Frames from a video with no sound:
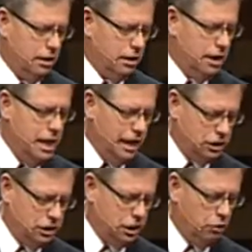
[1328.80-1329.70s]
the
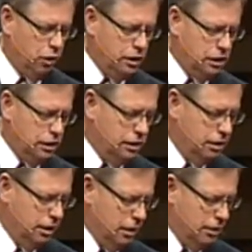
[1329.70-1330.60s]
next generation
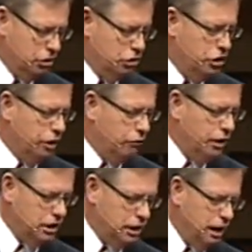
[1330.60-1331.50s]
the
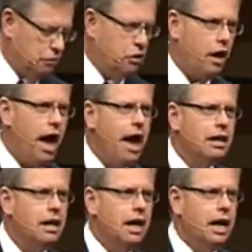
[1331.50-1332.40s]
generation after
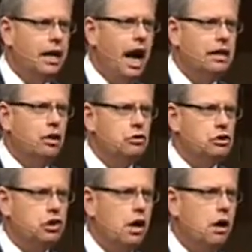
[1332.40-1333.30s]
that, and I know
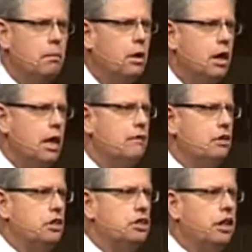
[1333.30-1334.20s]
some,
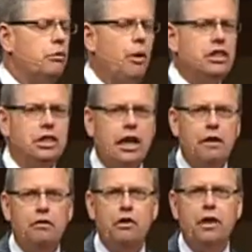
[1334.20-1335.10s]
even the generation
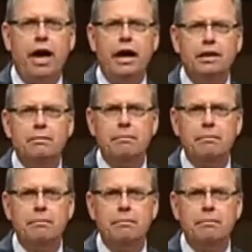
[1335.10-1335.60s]
after that.